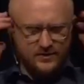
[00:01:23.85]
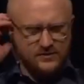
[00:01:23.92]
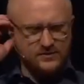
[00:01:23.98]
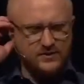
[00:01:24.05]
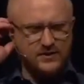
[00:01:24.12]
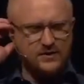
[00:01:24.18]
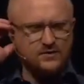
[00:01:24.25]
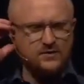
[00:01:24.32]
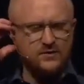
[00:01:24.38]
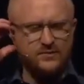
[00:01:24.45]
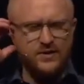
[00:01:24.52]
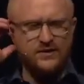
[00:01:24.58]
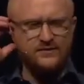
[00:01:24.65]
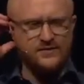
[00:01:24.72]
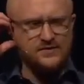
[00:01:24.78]
It was really cool.
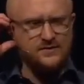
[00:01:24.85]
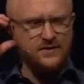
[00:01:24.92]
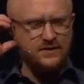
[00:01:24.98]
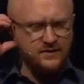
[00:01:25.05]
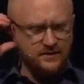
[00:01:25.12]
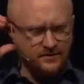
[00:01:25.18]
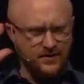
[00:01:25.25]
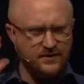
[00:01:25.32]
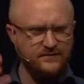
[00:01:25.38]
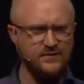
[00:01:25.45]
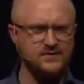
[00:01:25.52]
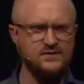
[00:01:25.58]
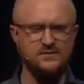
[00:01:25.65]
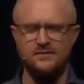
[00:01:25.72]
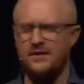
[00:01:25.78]
Prayed for some healing, prayed
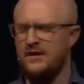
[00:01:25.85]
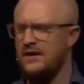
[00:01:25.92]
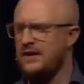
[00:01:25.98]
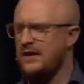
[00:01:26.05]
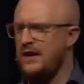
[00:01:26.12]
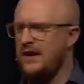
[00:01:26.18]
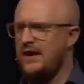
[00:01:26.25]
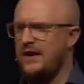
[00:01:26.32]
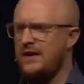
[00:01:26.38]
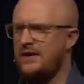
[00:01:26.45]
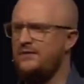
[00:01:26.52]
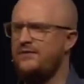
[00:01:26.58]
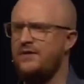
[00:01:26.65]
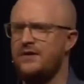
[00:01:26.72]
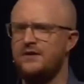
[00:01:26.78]
for some uh,
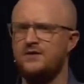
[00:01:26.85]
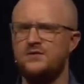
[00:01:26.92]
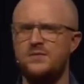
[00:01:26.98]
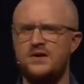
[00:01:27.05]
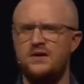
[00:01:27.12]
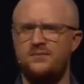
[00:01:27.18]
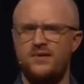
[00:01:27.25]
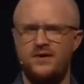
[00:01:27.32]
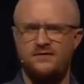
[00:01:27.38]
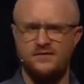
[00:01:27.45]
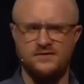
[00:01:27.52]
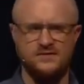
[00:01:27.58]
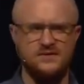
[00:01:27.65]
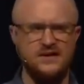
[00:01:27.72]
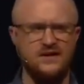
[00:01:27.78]
infilling the Spirit, prayed for
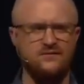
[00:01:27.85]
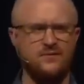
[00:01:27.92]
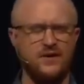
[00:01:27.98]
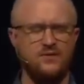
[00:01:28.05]
some stuff.